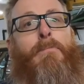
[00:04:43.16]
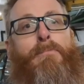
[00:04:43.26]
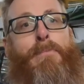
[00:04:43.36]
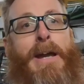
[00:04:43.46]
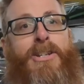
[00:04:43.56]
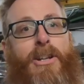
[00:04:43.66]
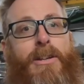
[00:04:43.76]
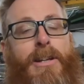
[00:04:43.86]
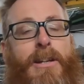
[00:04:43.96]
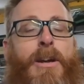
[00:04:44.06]

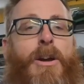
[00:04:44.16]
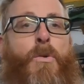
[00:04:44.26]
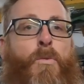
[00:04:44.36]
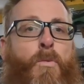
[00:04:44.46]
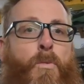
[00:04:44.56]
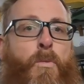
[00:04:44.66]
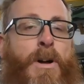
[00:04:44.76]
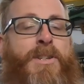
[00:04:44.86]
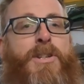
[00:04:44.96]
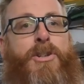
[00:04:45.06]
Basically,
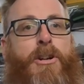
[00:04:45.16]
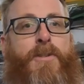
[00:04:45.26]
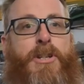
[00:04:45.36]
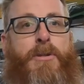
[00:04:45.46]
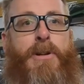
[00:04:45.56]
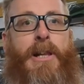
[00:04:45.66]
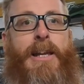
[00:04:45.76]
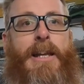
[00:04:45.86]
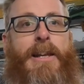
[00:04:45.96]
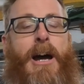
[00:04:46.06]
once the surface has been
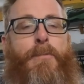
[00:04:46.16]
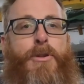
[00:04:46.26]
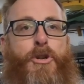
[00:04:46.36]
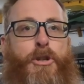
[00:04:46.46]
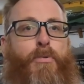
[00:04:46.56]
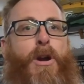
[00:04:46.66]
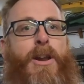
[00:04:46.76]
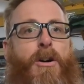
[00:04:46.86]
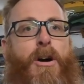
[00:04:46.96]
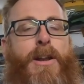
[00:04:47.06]
cleaned up, you spray
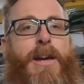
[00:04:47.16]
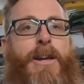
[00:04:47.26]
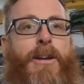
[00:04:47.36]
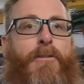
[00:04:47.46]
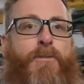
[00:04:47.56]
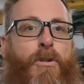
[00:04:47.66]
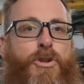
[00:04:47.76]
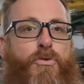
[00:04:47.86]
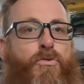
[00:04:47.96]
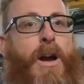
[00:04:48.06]
it on and it
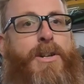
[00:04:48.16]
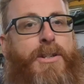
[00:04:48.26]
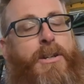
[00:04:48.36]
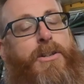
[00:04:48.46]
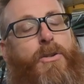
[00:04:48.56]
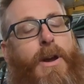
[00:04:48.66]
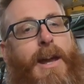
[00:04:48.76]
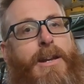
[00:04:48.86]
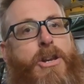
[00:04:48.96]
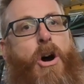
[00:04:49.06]
converts rust into
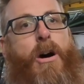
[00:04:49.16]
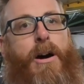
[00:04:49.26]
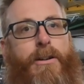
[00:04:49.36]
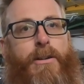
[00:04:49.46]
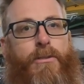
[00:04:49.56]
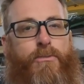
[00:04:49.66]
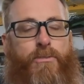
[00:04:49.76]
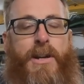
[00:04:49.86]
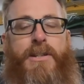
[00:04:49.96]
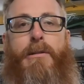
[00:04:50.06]
a
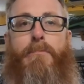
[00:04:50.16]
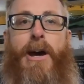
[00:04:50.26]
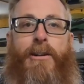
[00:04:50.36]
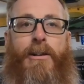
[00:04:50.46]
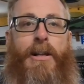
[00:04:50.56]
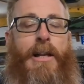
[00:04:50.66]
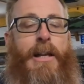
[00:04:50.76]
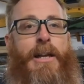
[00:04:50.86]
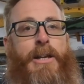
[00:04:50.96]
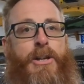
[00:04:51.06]
non-rusting metal.
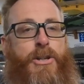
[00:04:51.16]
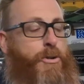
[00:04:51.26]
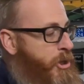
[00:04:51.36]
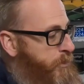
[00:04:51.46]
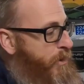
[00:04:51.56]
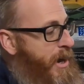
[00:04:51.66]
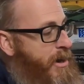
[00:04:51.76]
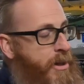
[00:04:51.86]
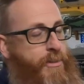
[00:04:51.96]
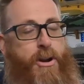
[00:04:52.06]
So you spray it
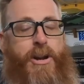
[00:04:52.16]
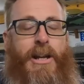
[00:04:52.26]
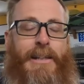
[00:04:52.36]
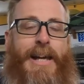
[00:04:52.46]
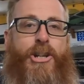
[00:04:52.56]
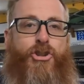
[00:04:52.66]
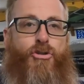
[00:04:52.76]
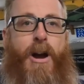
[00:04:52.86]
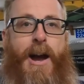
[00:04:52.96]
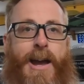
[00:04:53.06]
on there, you let it
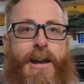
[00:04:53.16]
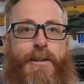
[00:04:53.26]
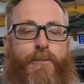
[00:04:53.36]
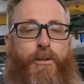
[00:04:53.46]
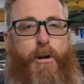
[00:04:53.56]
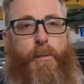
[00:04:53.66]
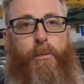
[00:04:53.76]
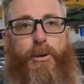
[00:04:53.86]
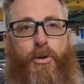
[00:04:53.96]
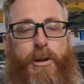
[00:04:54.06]
dry for
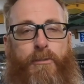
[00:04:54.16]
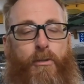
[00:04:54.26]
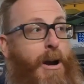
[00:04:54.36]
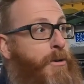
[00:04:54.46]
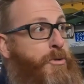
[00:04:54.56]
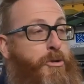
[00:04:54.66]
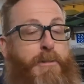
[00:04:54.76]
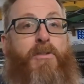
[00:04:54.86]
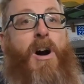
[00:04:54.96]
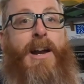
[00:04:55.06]
probably 24 hours, which will
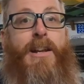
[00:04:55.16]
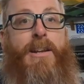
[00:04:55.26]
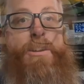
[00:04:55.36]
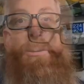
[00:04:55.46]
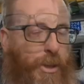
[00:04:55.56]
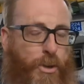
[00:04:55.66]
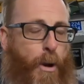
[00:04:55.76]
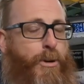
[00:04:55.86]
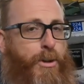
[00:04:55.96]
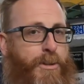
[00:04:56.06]
be fine in here. So
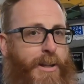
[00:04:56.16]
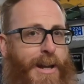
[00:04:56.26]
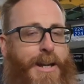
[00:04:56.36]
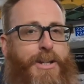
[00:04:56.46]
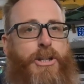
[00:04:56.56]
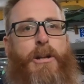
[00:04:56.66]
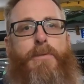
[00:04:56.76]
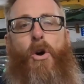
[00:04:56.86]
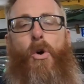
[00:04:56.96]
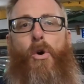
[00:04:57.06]
what we're doing tonight isn't gonna
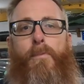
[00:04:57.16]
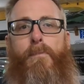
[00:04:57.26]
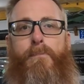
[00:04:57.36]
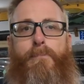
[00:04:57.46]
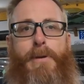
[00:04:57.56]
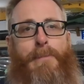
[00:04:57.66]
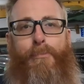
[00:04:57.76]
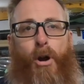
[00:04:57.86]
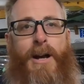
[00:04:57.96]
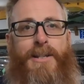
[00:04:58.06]
be a whole big
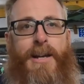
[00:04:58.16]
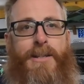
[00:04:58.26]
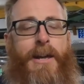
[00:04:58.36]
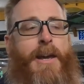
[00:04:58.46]
process,